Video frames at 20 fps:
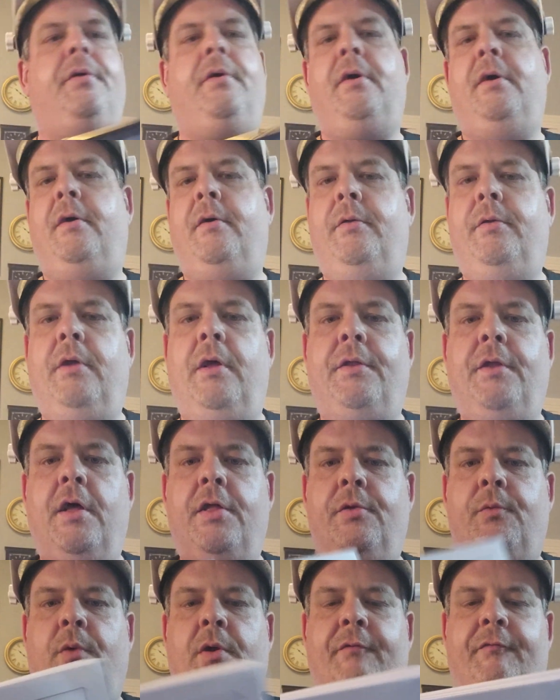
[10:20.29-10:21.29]

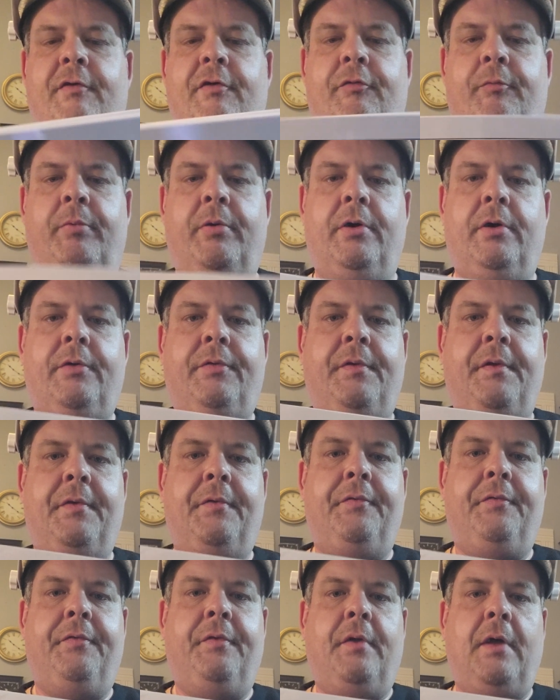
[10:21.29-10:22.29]
another one of his books
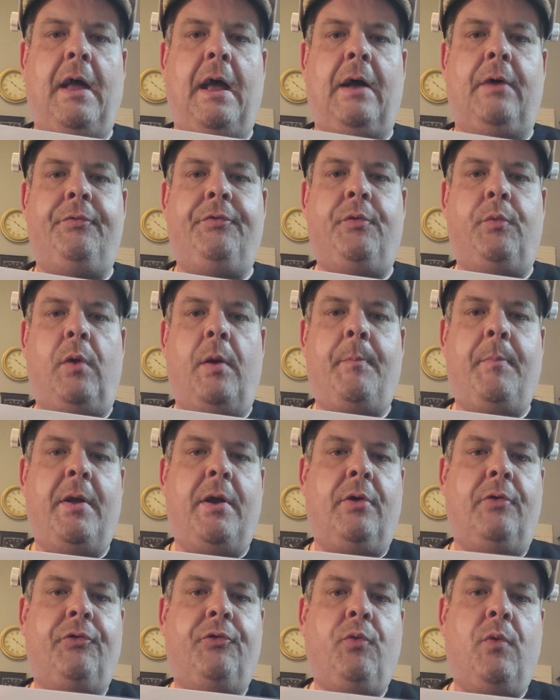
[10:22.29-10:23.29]
is How to
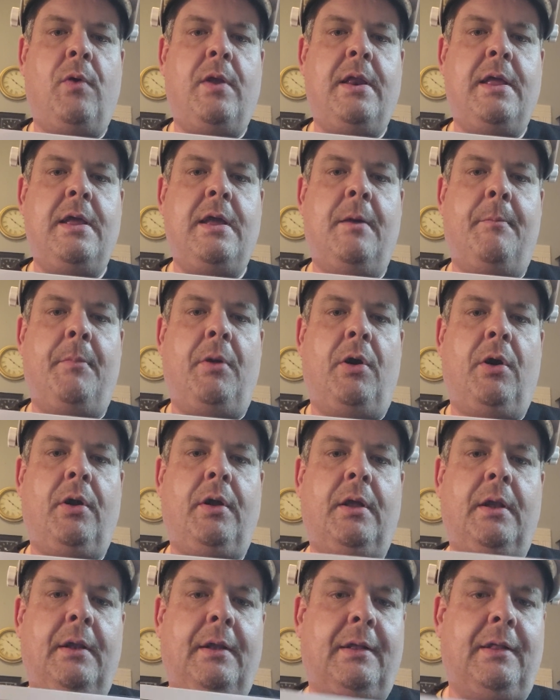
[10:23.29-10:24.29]
Repair 20
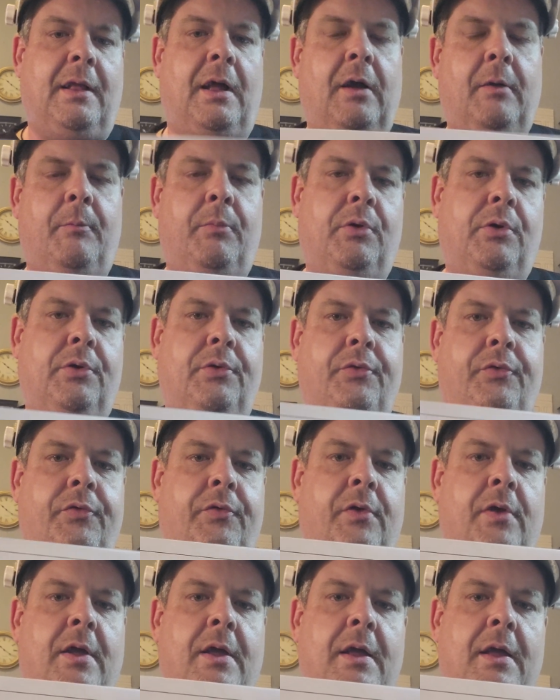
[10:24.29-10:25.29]
American Clock
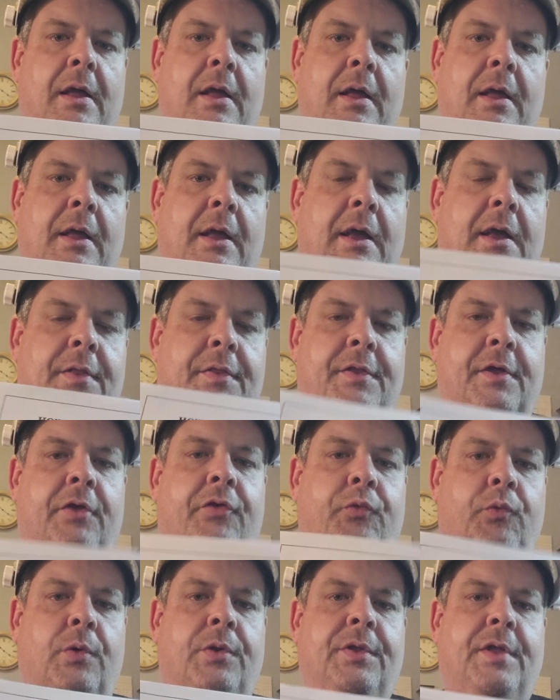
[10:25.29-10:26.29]
Books. And
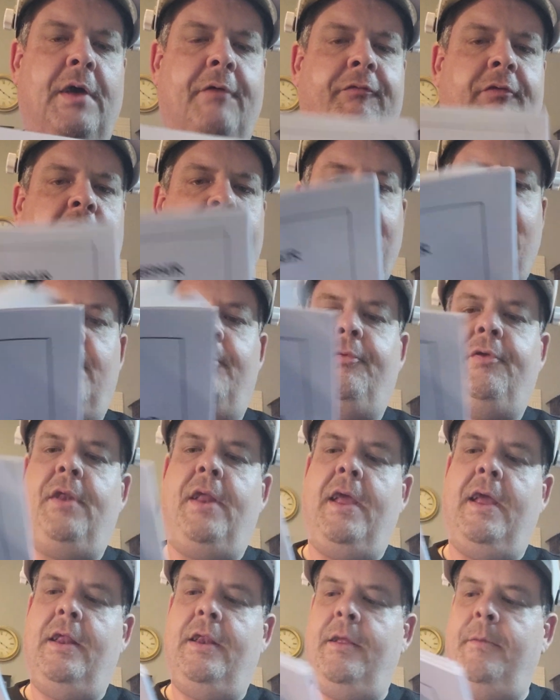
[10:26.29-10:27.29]
this one definitely comes in
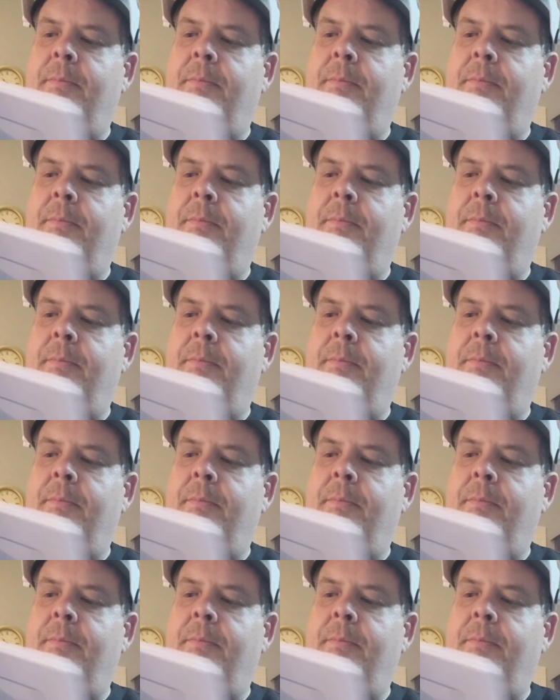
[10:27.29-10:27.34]
handy